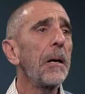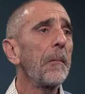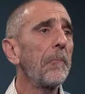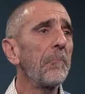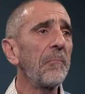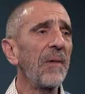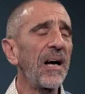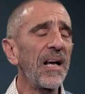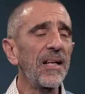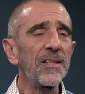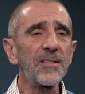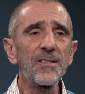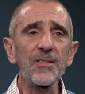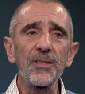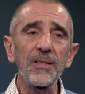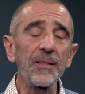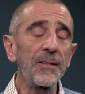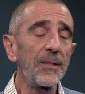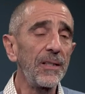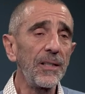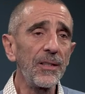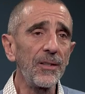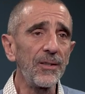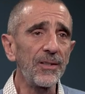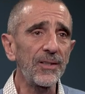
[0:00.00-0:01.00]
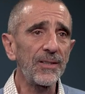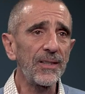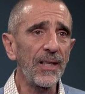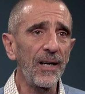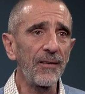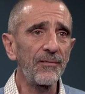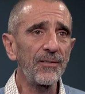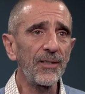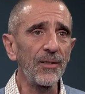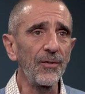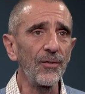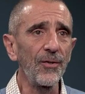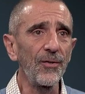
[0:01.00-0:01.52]
months and years
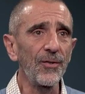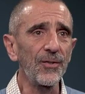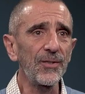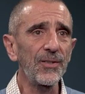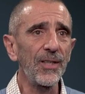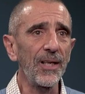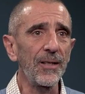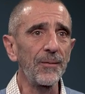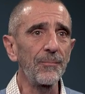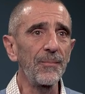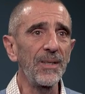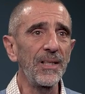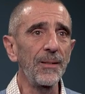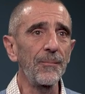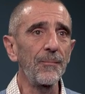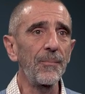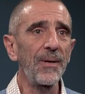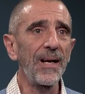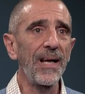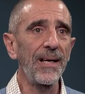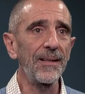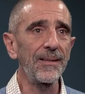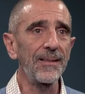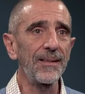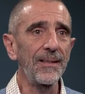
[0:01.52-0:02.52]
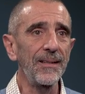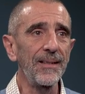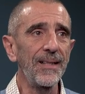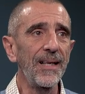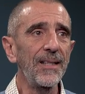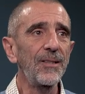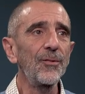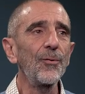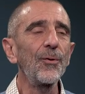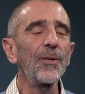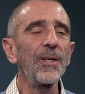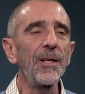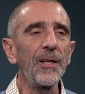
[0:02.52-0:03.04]
after those had been planted
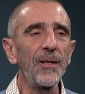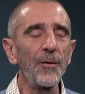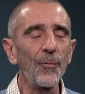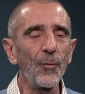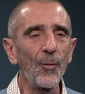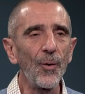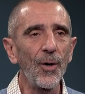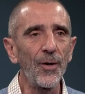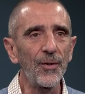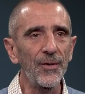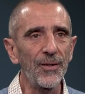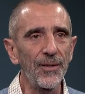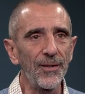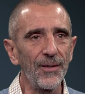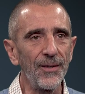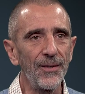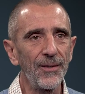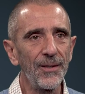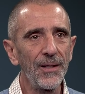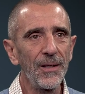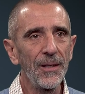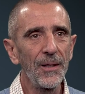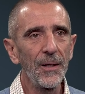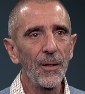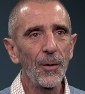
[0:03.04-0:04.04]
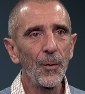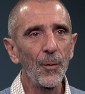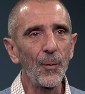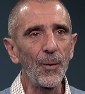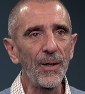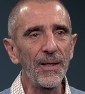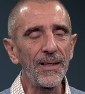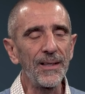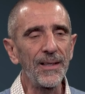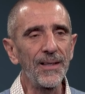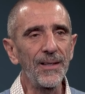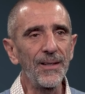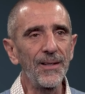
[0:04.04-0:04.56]
that you really wonder
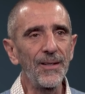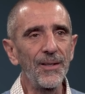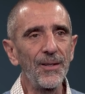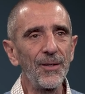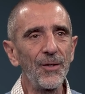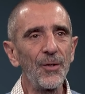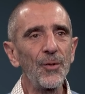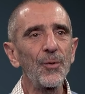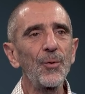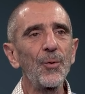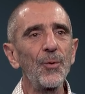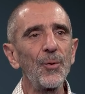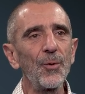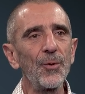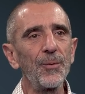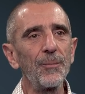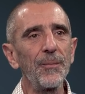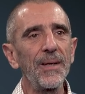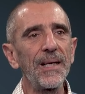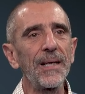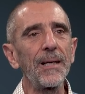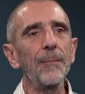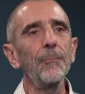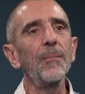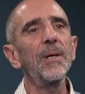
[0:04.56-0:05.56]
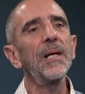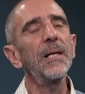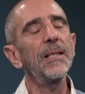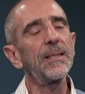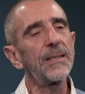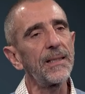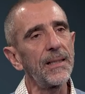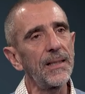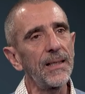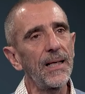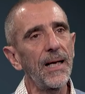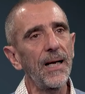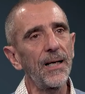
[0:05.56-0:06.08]
whether you could make a
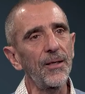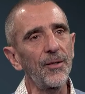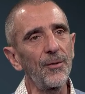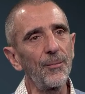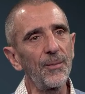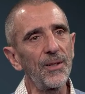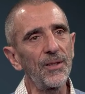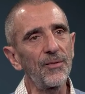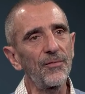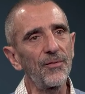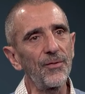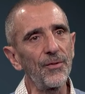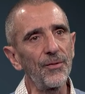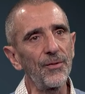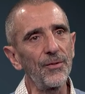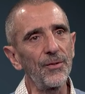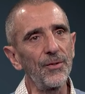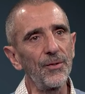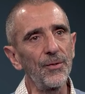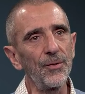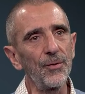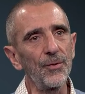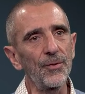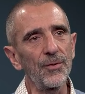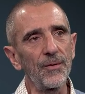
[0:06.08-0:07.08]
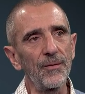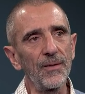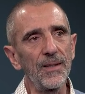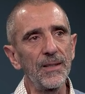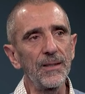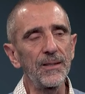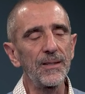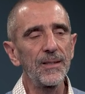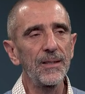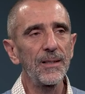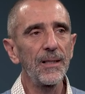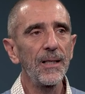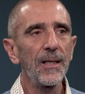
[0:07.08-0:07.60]
military argument for the use of
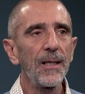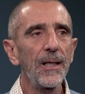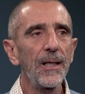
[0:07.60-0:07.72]
this.